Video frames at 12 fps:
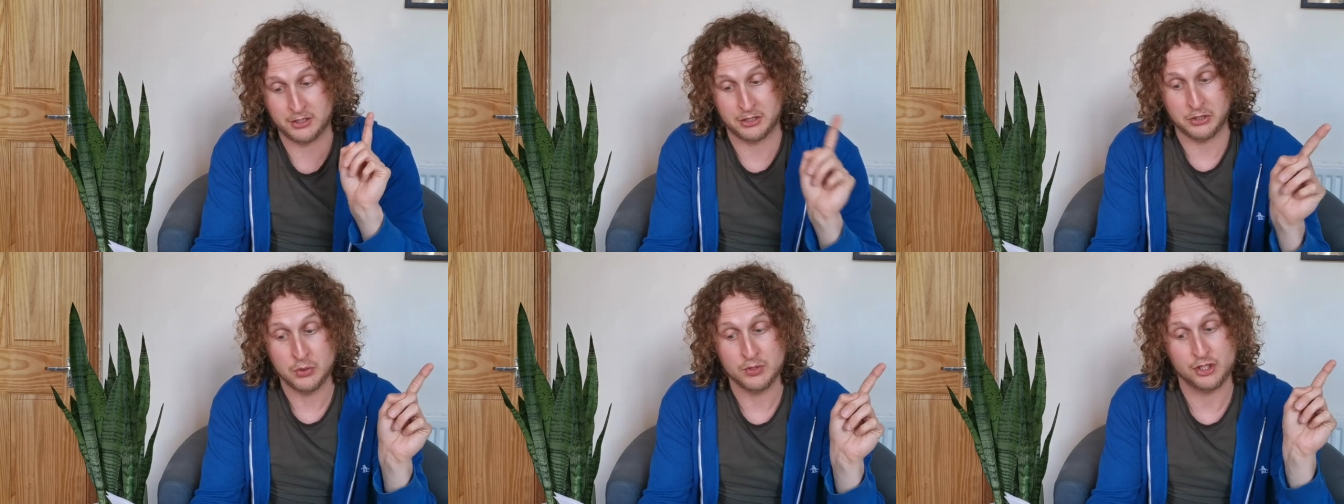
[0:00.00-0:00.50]

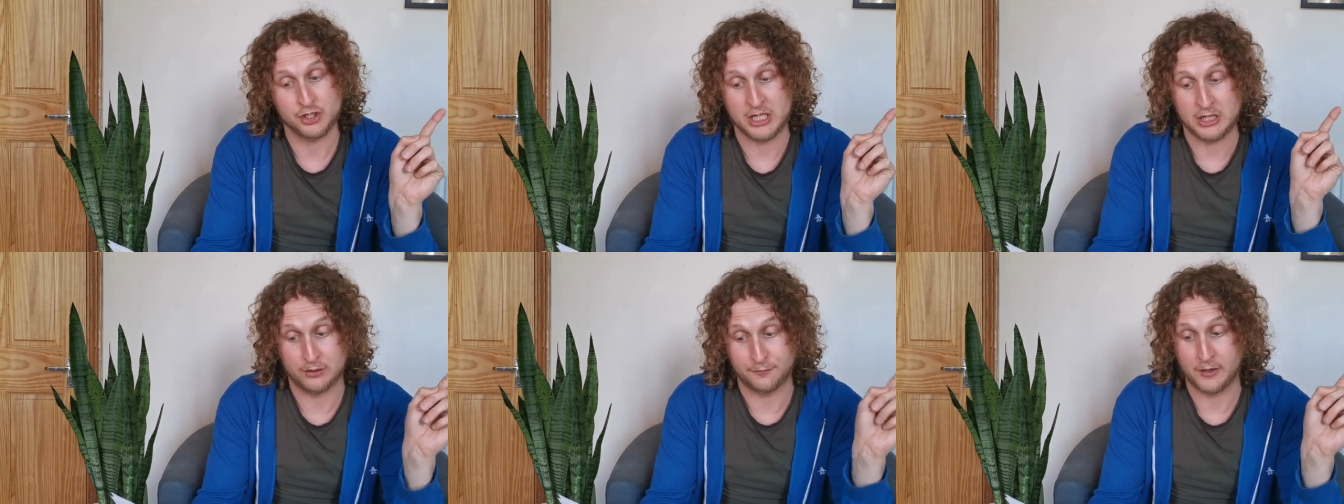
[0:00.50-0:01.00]
soon as
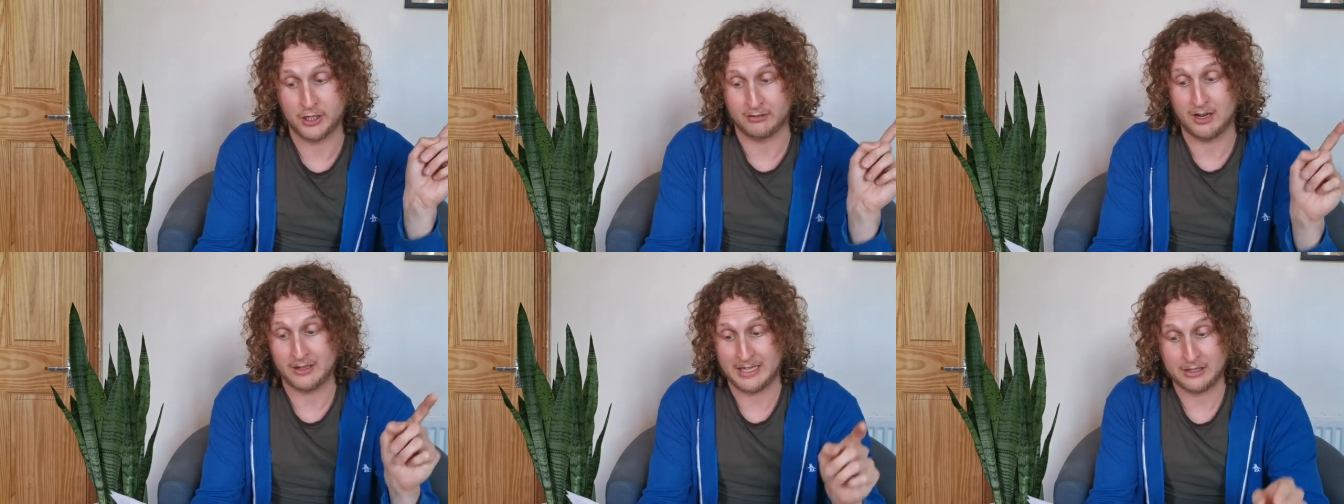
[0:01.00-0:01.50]
she could figure
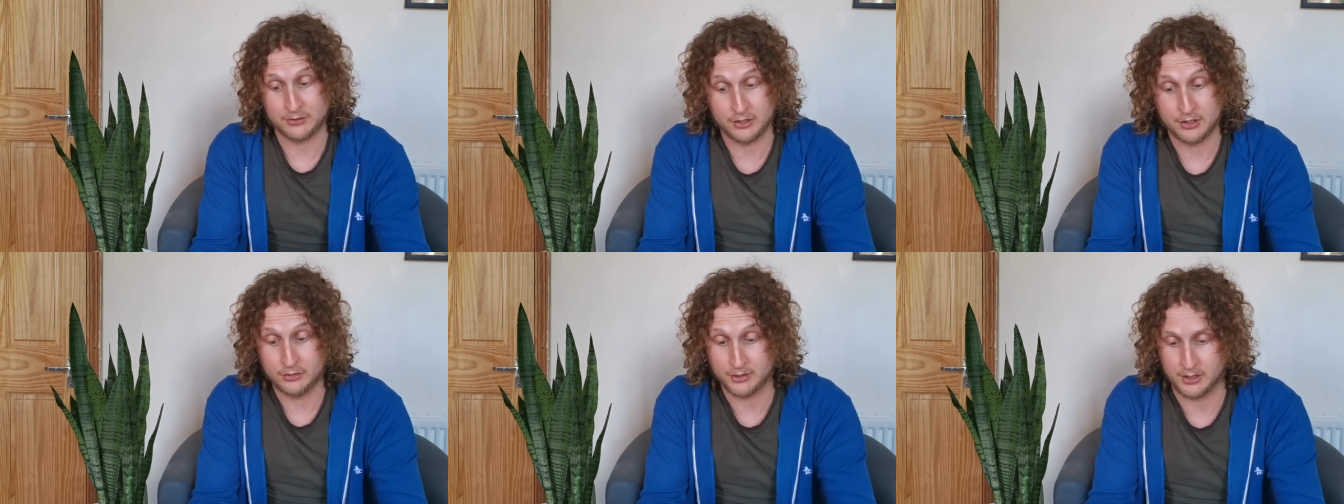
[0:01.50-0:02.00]
out how to
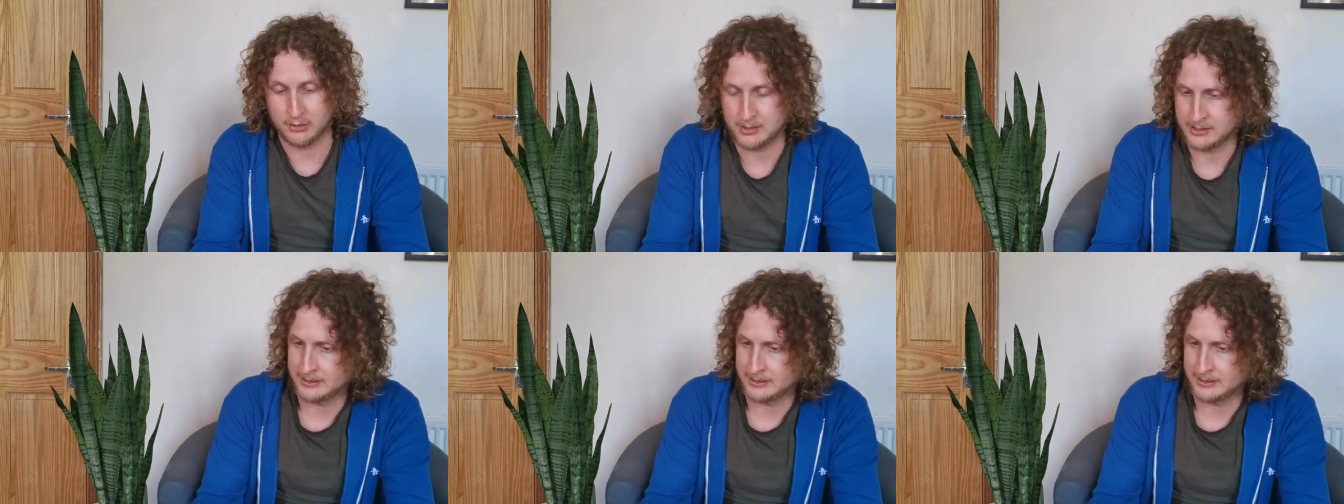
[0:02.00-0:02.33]
do so.